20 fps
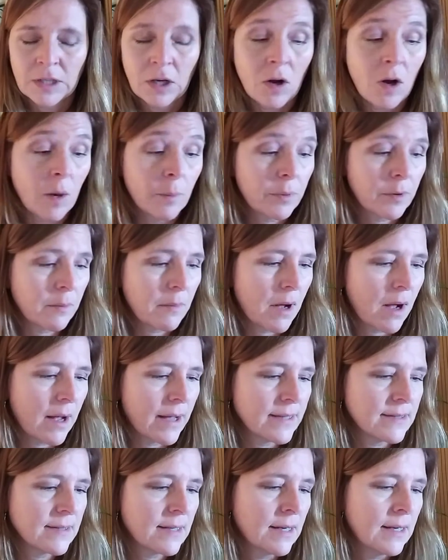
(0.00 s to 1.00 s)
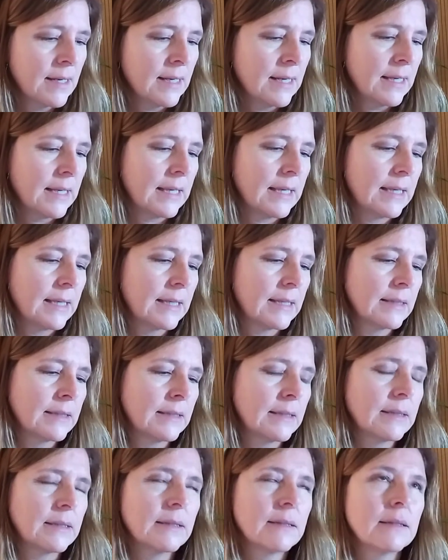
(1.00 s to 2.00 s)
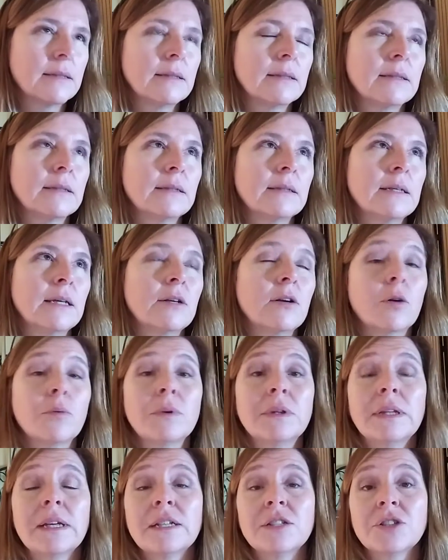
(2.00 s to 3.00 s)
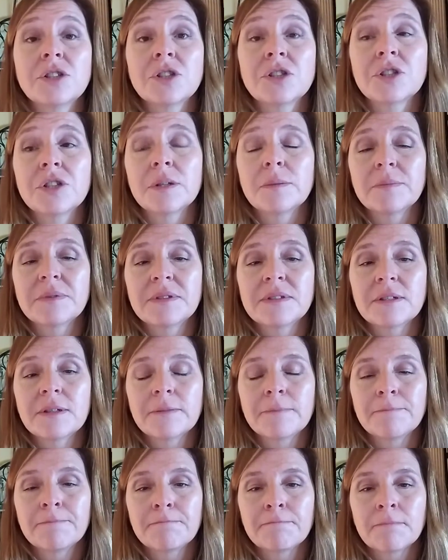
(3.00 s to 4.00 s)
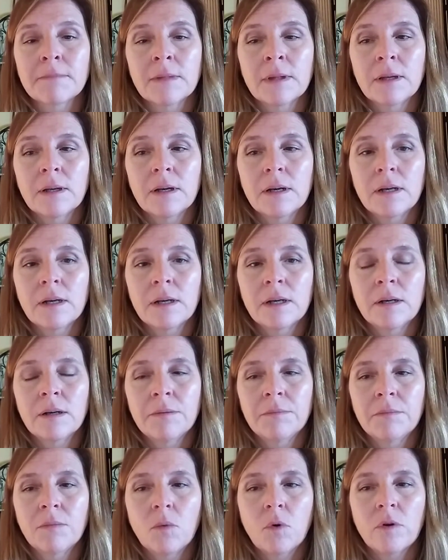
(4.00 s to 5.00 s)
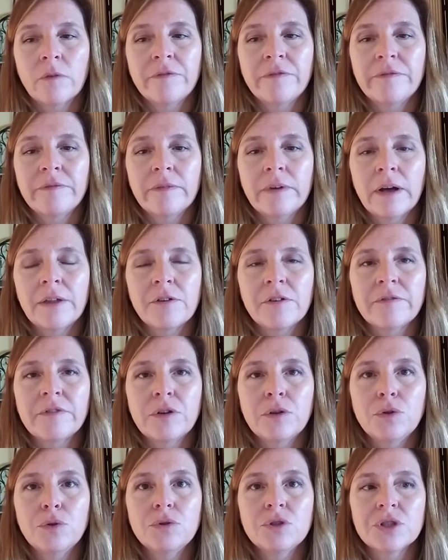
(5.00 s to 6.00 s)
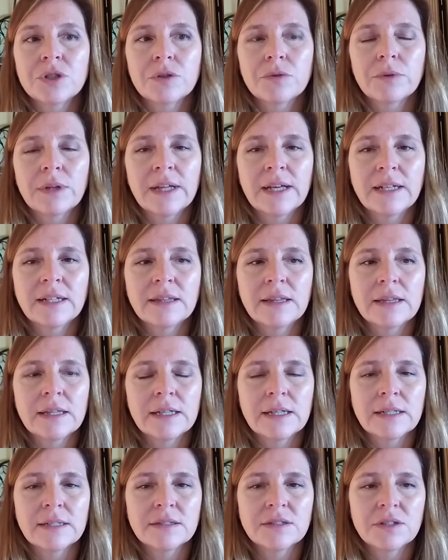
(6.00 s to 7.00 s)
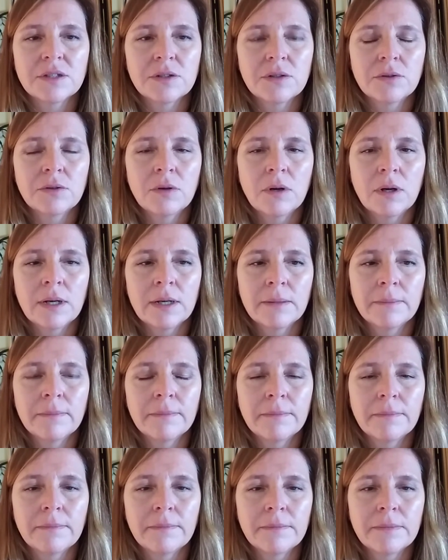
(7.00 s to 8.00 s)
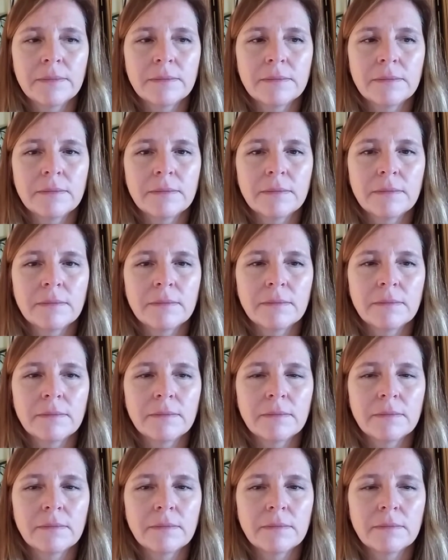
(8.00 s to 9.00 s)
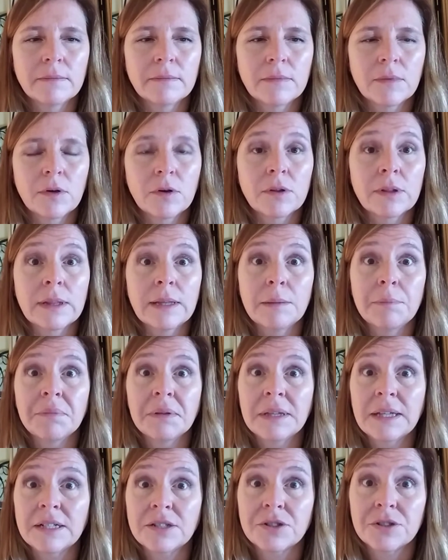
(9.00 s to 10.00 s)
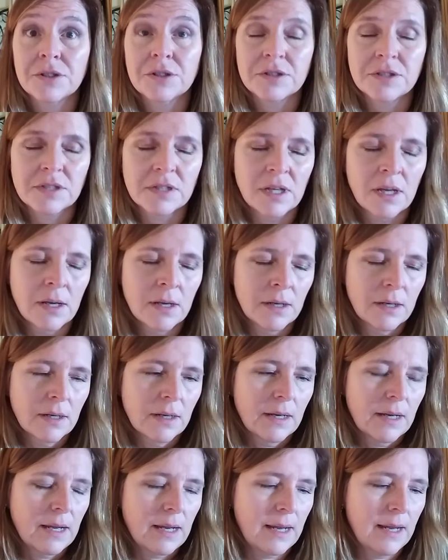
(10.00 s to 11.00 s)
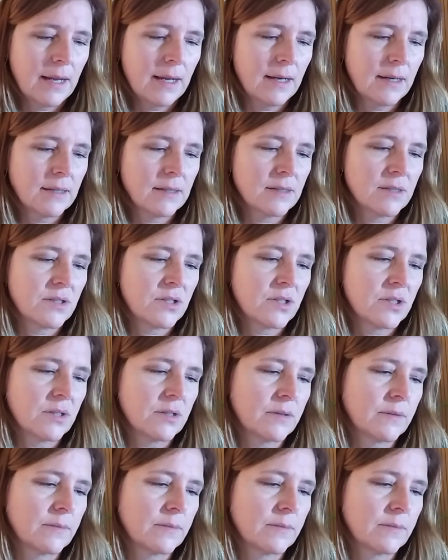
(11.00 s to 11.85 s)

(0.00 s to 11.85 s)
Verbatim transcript: compromise in, in our relationships um, or other Venusian related things, you know, um, earthly pleasures and